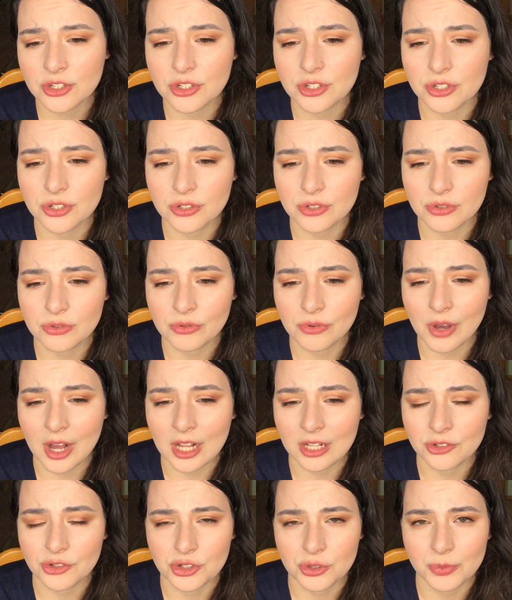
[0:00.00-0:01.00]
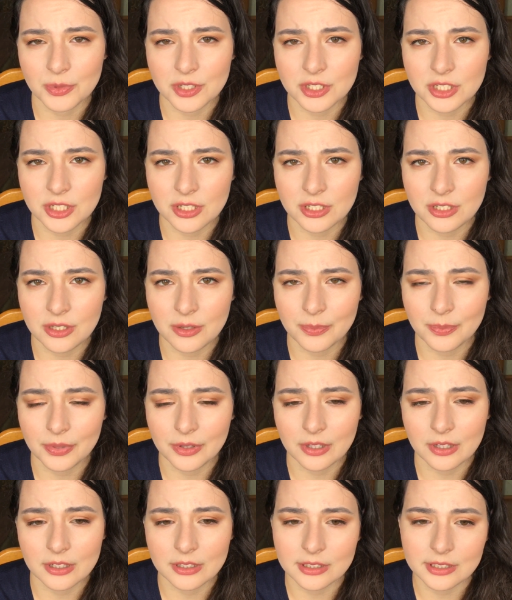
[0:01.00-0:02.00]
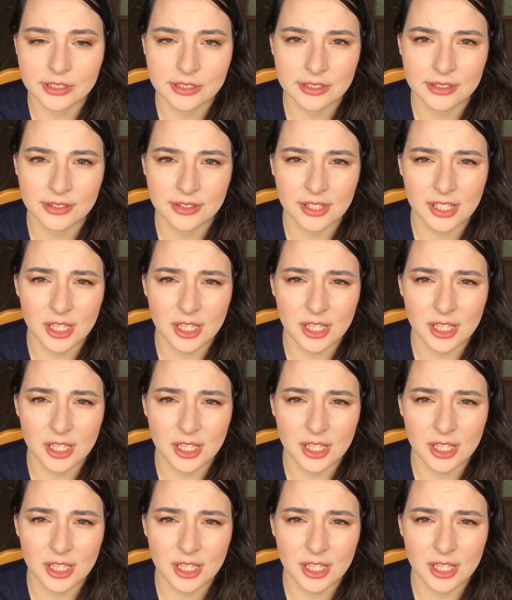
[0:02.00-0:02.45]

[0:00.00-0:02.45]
to LGBT plus